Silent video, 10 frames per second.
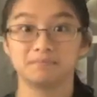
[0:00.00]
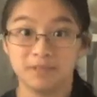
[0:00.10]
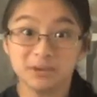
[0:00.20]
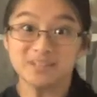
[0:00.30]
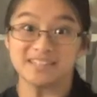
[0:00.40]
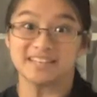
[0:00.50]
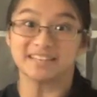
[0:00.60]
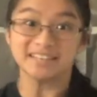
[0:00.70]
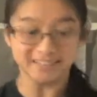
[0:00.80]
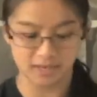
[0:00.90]

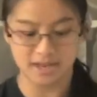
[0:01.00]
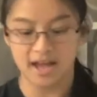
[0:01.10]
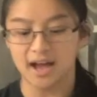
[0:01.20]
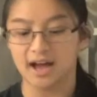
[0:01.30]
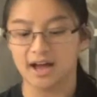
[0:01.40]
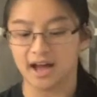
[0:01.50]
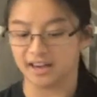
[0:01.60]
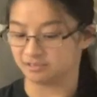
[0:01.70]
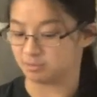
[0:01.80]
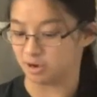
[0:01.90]
Music! I love